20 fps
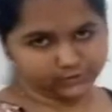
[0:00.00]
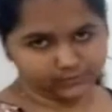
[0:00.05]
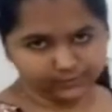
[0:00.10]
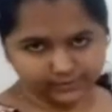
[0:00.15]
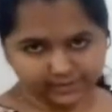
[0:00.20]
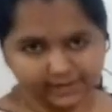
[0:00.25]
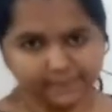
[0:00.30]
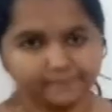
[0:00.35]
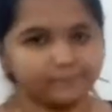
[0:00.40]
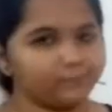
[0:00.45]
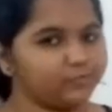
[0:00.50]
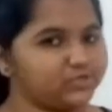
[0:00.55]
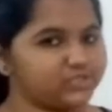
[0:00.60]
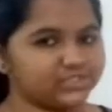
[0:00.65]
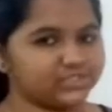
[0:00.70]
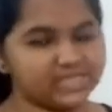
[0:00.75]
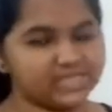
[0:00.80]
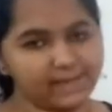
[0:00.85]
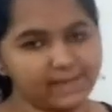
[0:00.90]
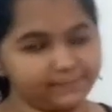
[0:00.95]
okay, which has
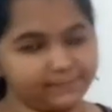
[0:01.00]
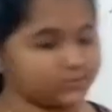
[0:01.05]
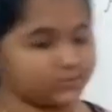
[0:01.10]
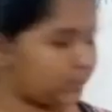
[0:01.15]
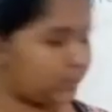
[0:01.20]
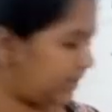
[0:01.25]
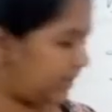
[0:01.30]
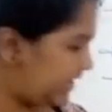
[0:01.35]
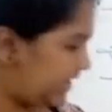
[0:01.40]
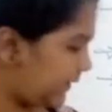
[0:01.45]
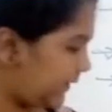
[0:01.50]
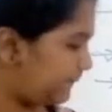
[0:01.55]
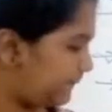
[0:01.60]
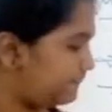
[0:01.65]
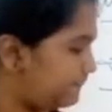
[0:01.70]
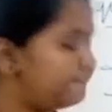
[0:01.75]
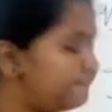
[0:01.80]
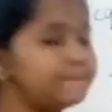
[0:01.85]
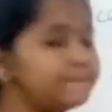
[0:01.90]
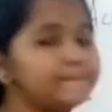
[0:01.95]
happened over here.
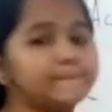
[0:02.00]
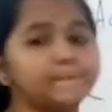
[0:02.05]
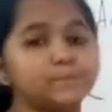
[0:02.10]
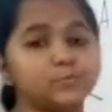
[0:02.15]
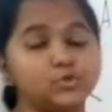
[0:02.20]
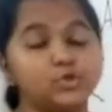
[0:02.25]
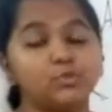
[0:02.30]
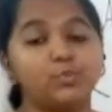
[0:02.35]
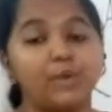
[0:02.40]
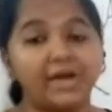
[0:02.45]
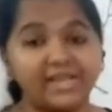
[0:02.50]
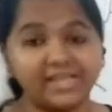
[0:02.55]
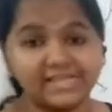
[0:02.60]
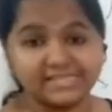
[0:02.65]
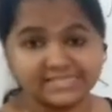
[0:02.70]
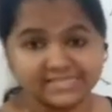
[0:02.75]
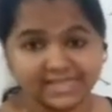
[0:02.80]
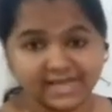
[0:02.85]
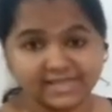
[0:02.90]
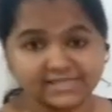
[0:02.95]
So why is
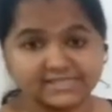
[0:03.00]
that?